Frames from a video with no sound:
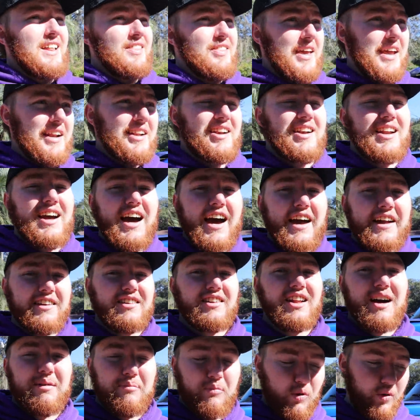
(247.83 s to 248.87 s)
they could hide
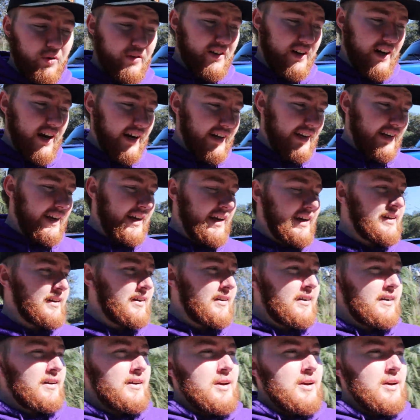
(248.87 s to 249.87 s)
a lot more than I can.